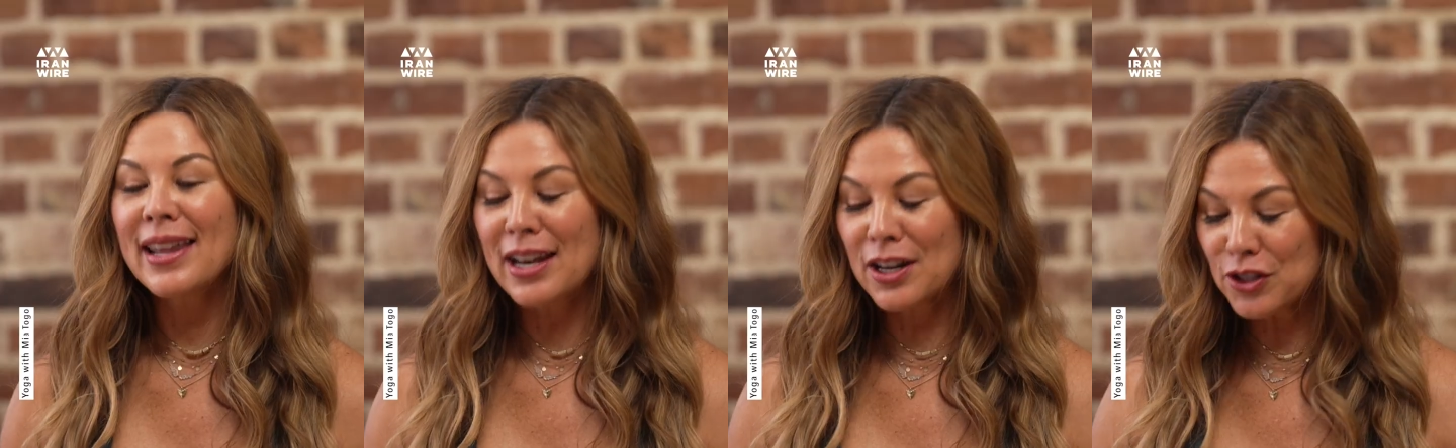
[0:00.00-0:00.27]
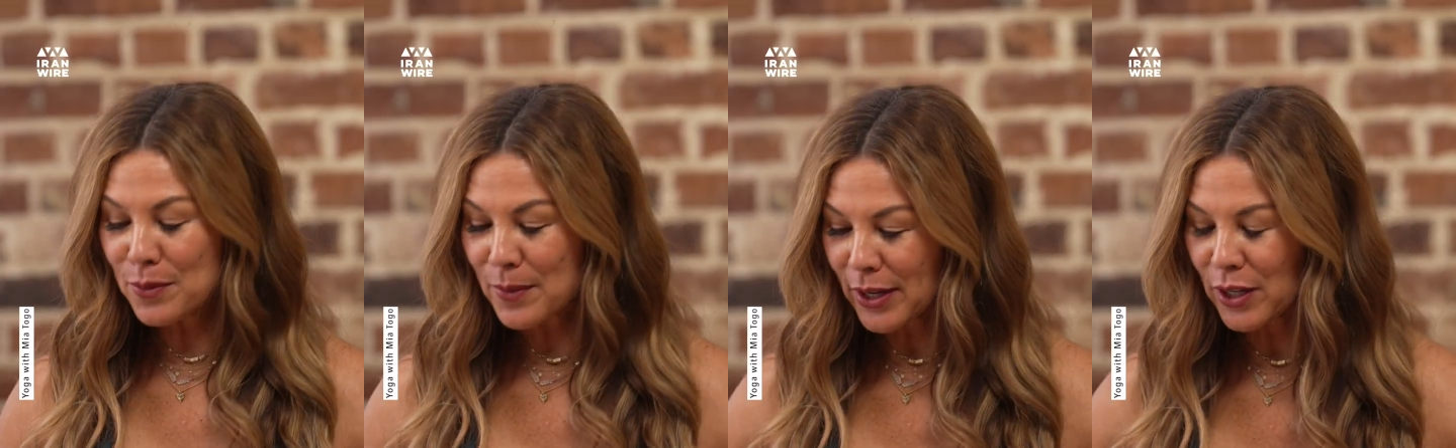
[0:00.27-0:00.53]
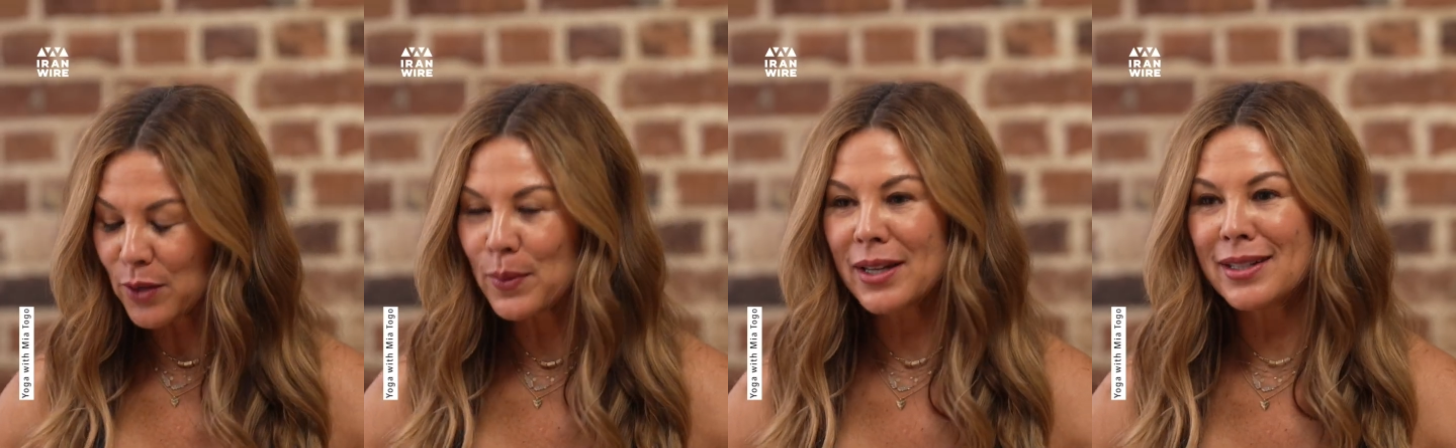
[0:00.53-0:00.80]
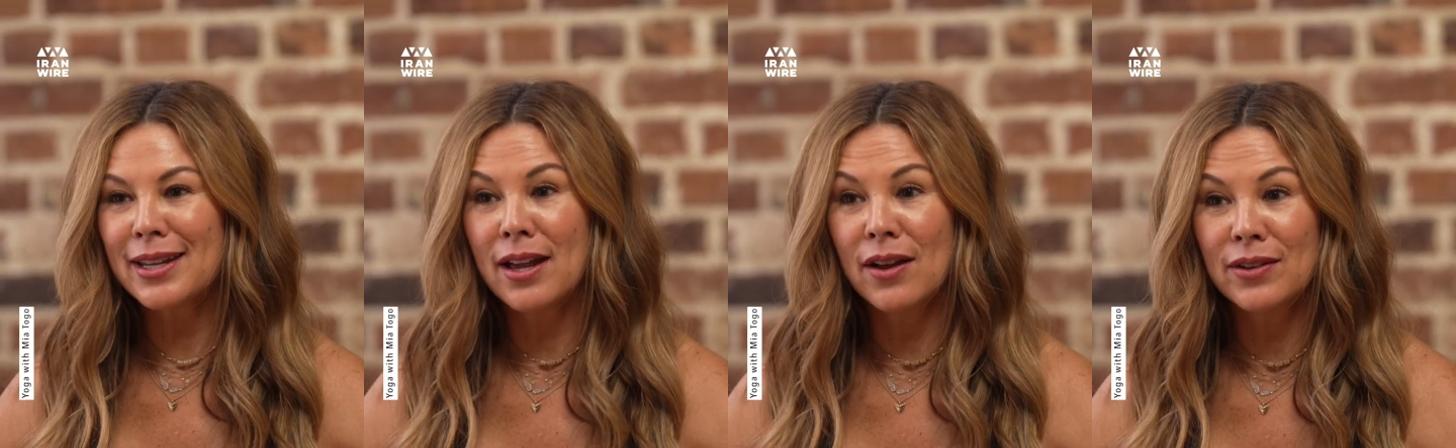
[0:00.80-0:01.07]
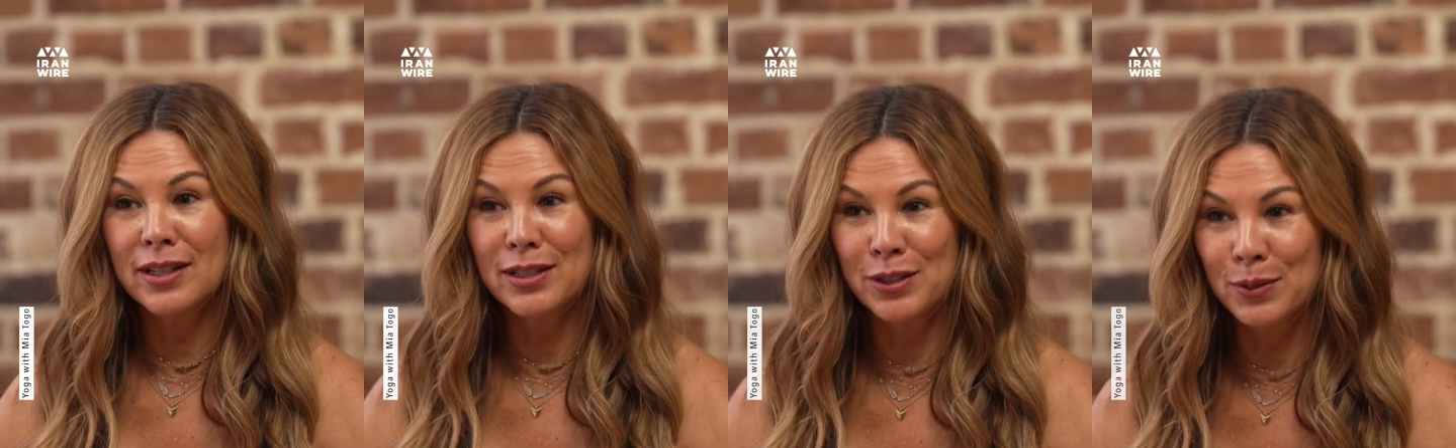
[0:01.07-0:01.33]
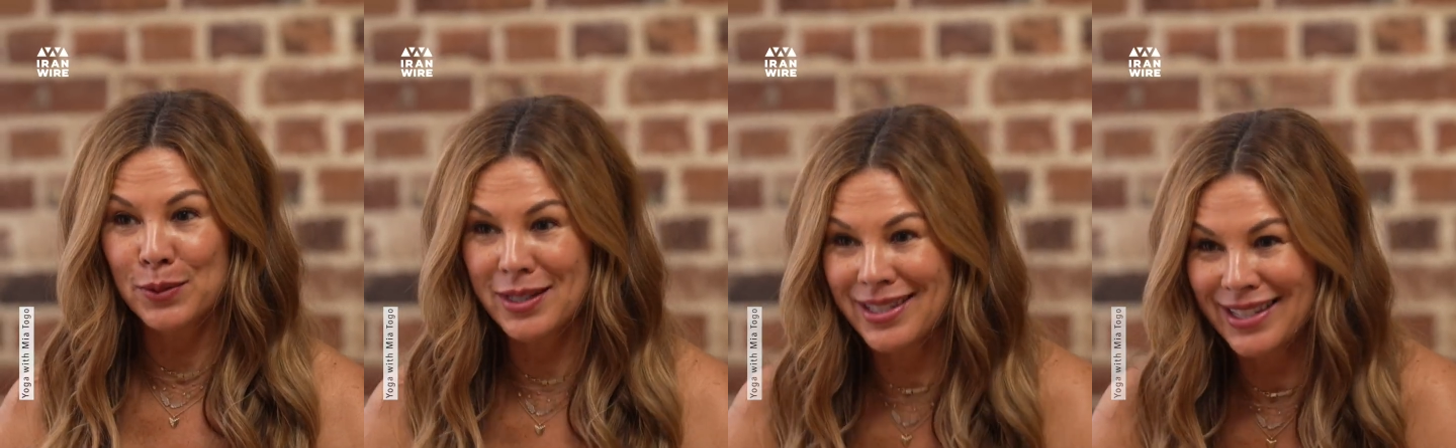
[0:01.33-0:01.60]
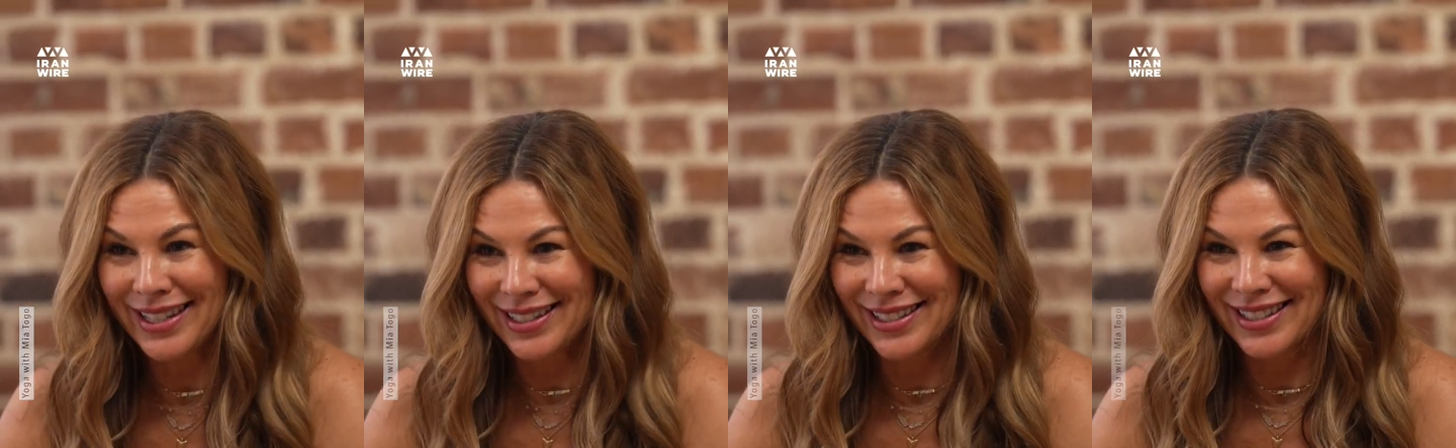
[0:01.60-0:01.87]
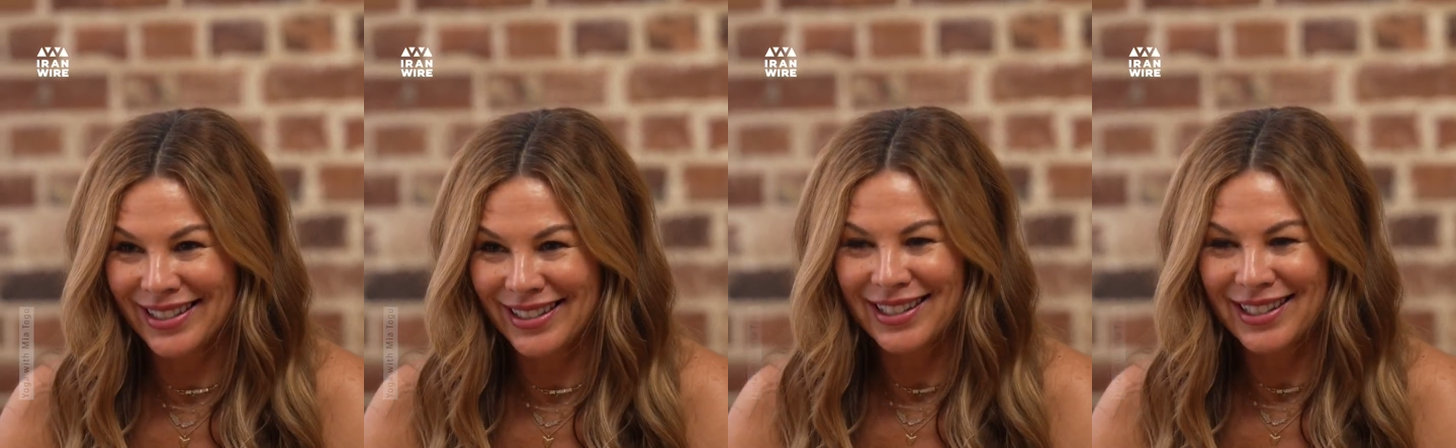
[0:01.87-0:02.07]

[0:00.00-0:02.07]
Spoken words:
And as you make your way down into a seat,